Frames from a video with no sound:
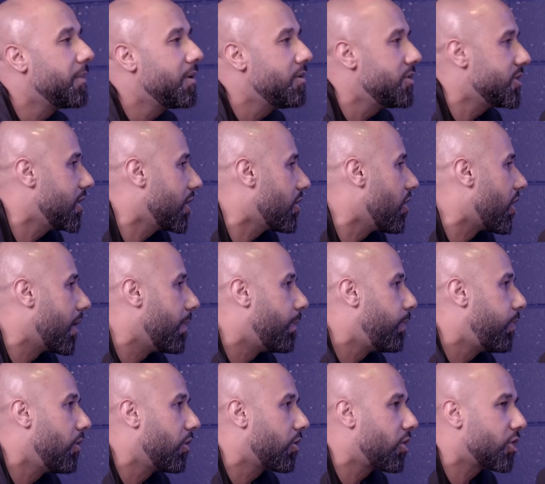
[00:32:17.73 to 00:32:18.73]
music or a
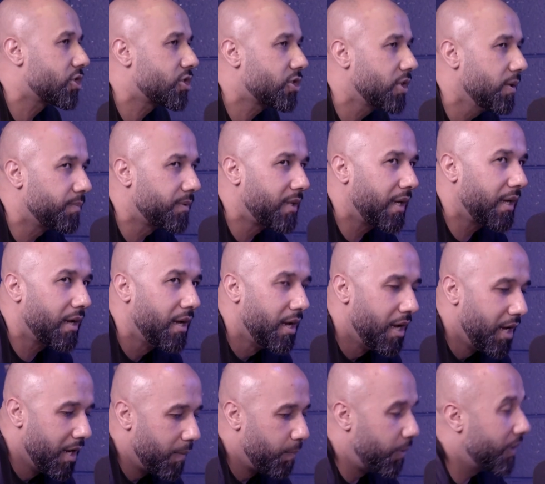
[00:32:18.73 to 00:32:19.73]
book or something.
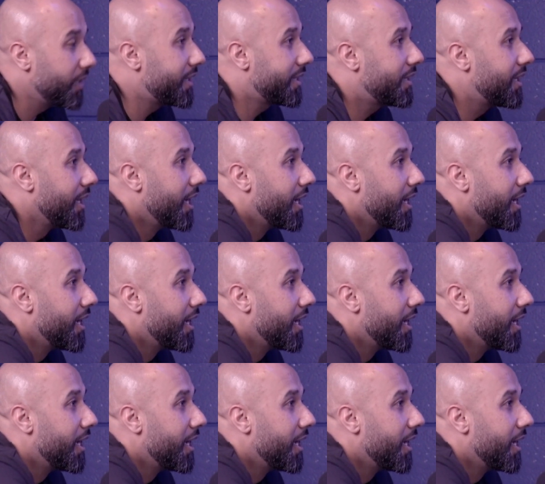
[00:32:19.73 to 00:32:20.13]
But